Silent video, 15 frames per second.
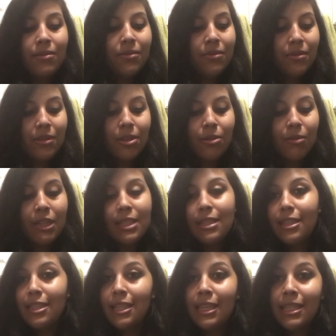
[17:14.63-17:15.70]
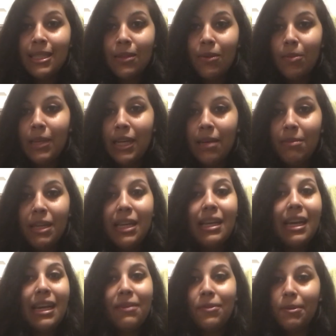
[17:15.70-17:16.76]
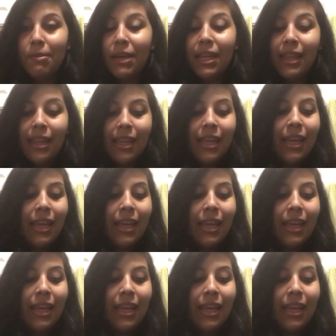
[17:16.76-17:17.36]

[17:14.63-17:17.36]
for the rest of the teas that will be coming every month.